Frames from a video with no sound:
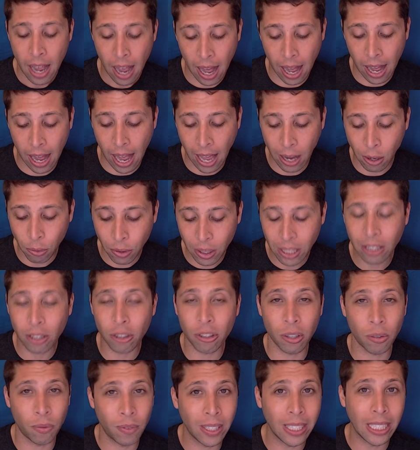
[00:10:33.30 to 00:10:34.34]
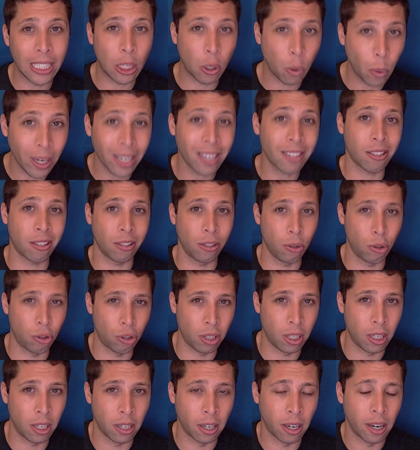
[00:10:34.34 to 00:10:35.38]
Uh, I don't think there's a really quick
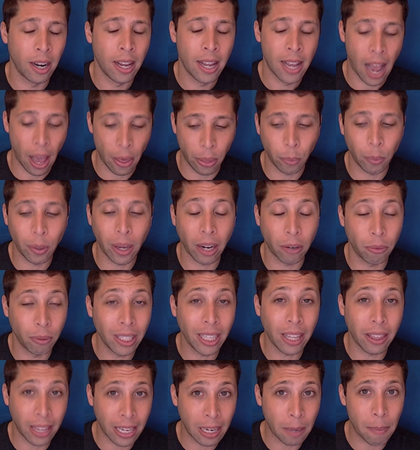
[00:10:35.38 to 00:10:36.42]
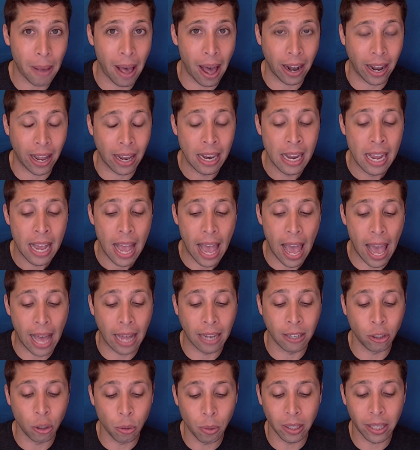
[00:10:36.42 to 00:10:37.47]
solution here. I think we got to really think about it
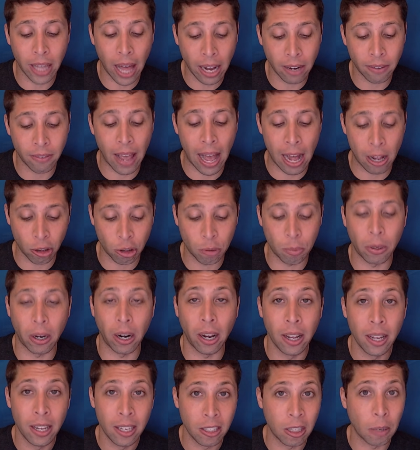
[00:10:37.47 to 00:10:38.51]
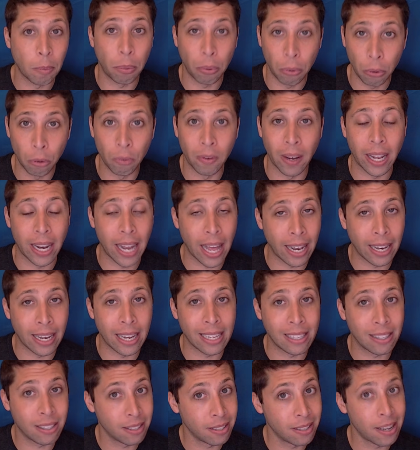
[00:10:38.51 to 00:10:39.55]
and do a lot of algebra to prove it. And
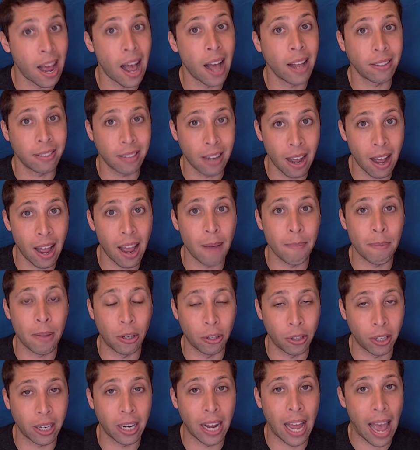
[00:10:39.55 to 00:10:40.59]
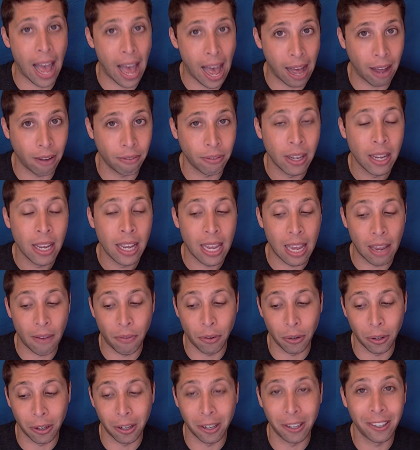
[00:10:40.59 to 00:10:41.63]
it's not time that you're going to have if
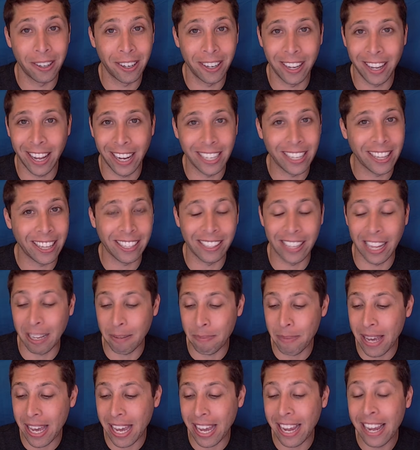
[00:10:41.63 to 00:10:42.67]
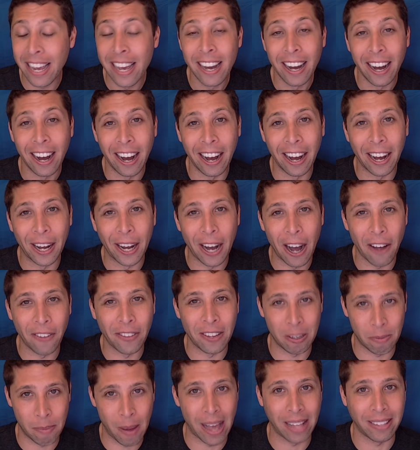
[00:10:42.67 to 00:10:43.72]
you're anything like me uh, on
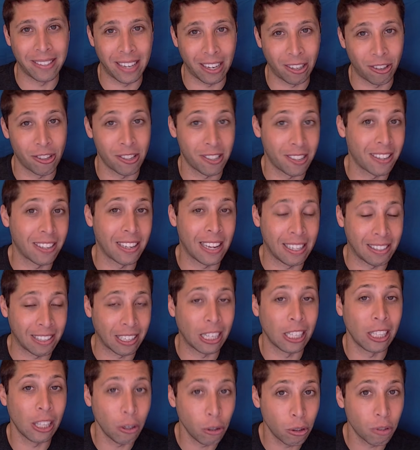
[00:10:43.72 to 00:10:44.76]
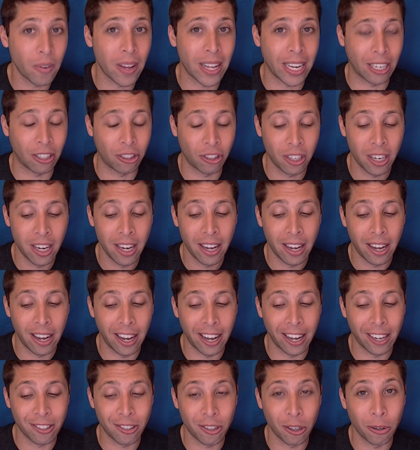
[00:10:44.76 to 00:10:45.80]
these math sections. It's a close finish.
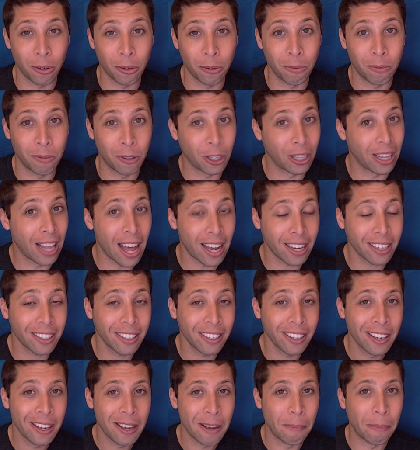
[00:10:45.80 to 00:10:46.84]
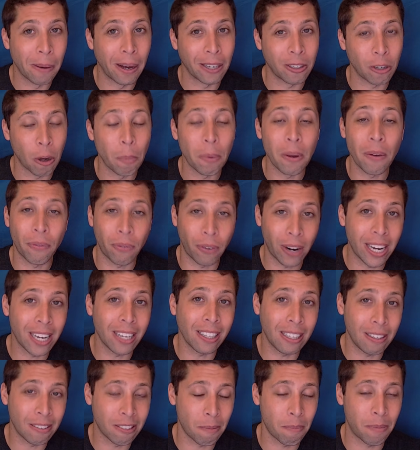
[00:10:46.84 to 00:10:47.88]
Uh, so good luck. But don't be afraid to
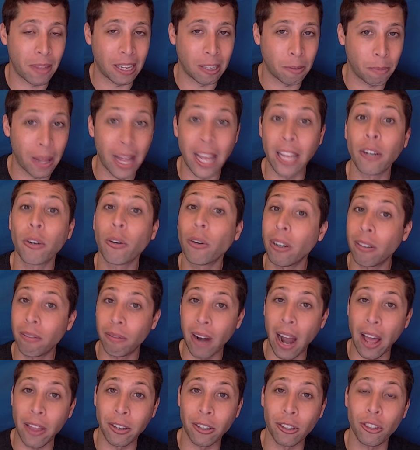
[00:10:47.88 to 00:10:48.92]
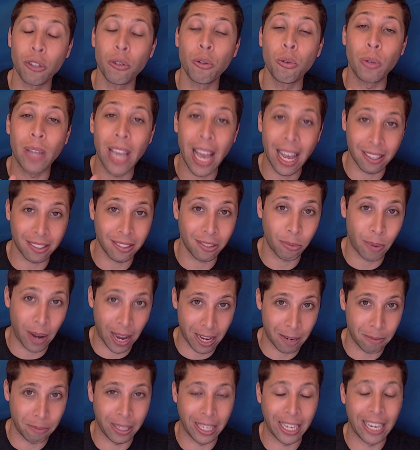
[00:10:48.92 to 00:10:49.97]
leave some things blank, or rather to guess
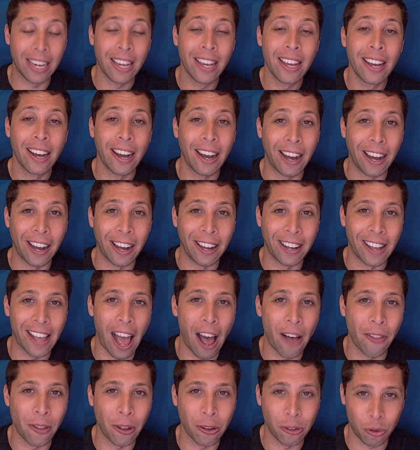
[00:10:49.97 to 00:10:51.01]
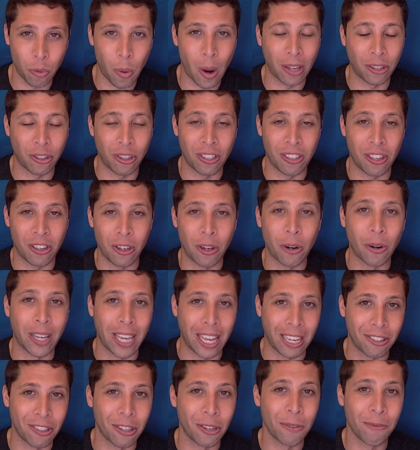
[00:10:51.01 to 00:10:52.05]
randomly uh, on those questions that you don't
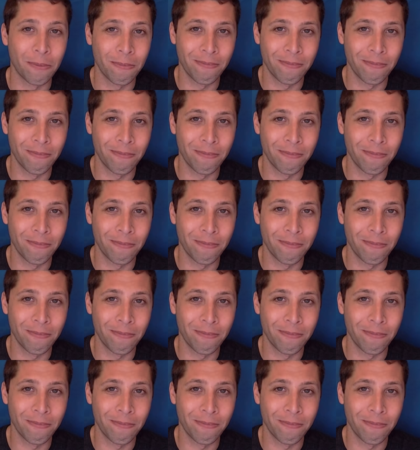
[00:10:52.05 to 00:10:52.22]
get to.